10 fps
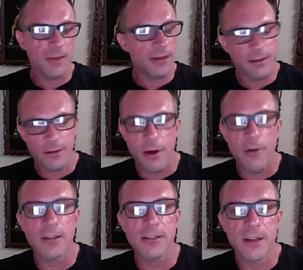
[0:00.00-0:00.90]
You know,
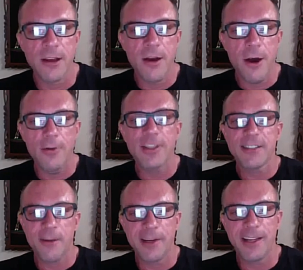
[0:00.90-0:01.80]
always
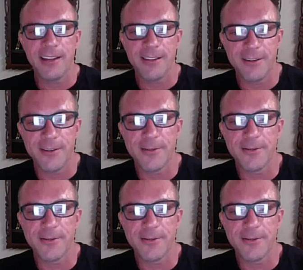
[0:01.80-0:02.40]
somebody, you know,